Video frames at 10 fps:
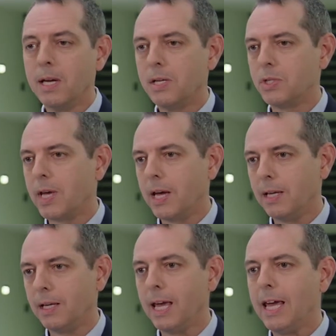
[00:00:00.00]
is
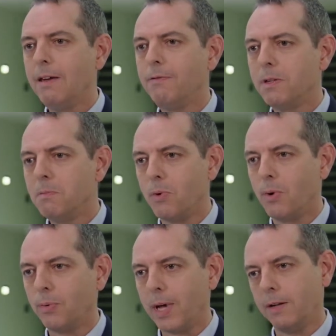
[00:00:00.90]
gaining even
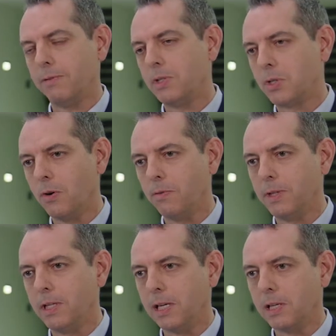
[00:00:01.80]
more relevance over
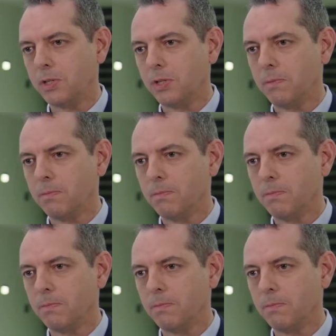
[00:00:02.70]
the years.